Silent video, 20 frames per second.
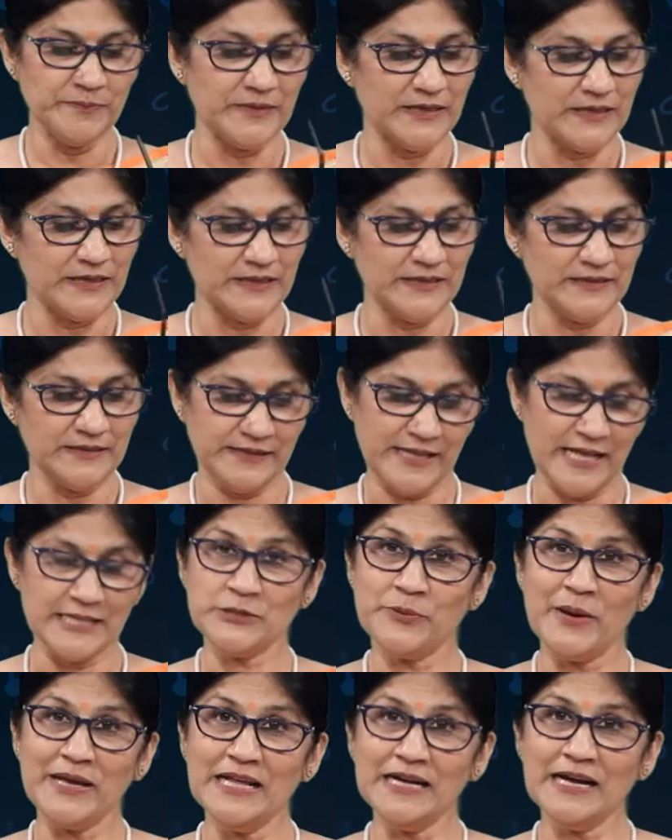So, that
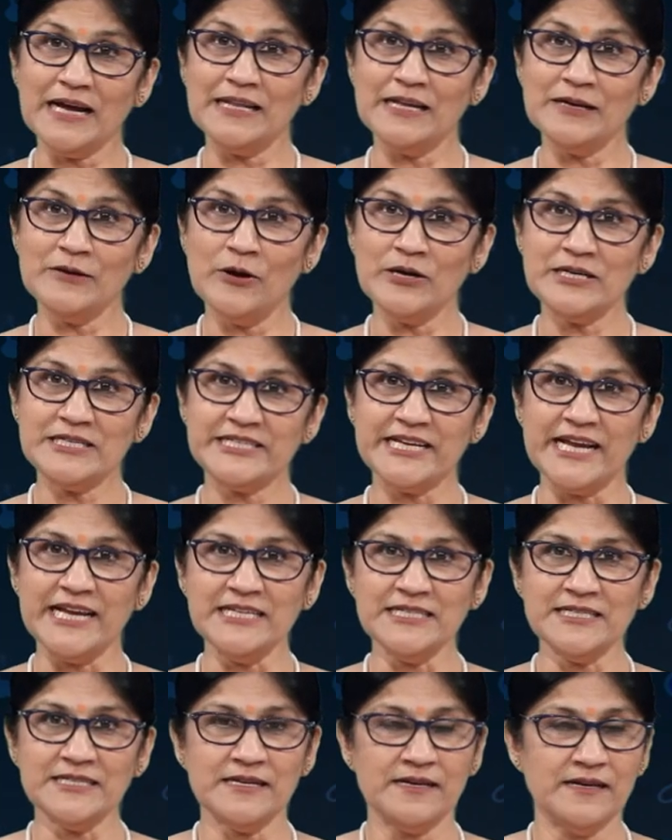is why the color got
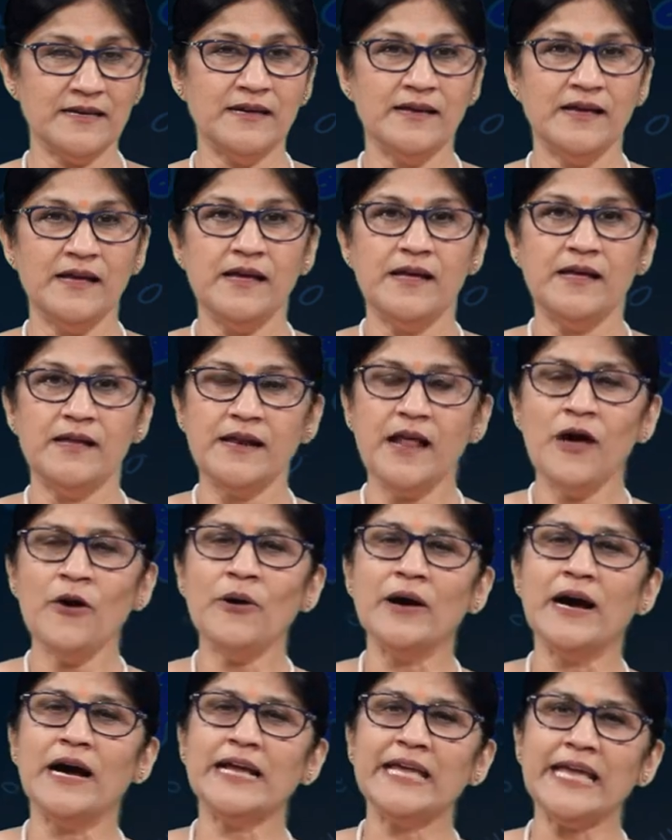changed. Now,
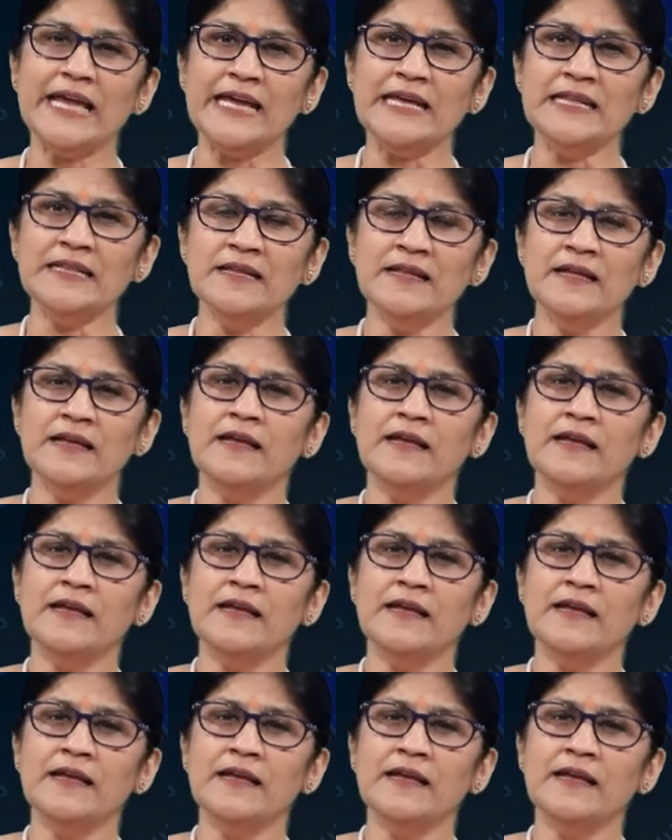again